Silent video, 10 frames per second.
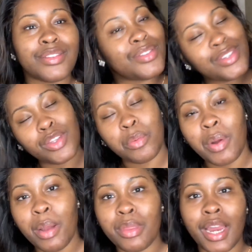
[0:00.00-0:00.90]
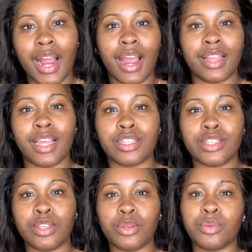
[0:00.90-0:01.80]
So the primer that I like to
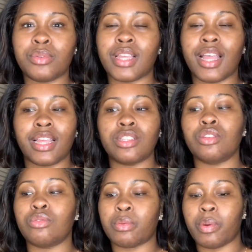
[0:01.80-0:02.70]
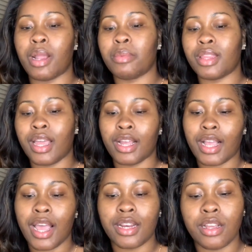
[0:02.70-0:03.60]
use a primer that
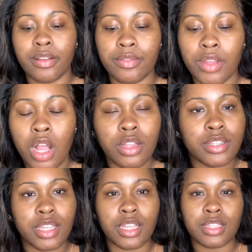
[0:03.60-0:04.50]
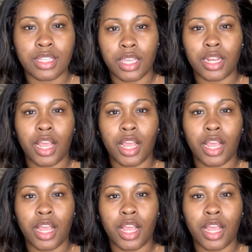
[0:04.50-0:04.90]
kind of looks like skin.